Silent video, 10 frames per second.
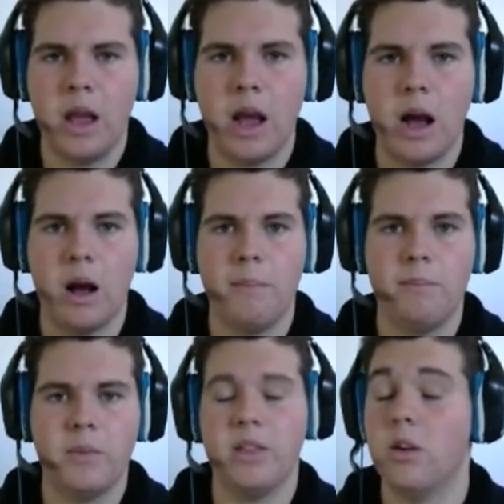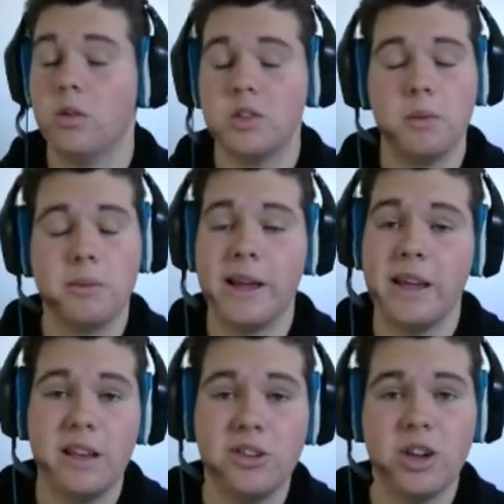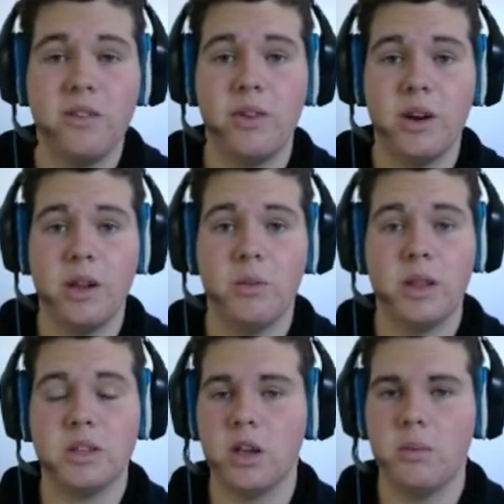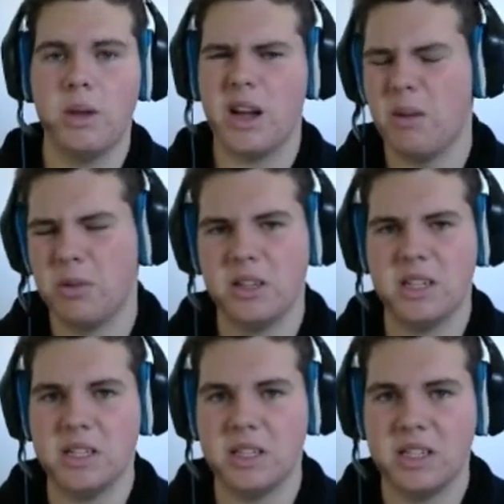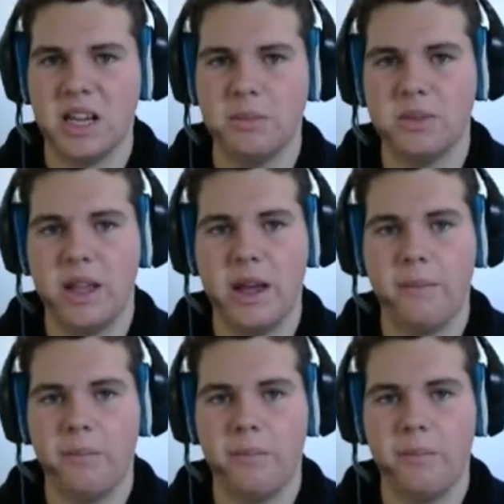and then also playing in Gfinity, where there's going to be a couple of decent teams there.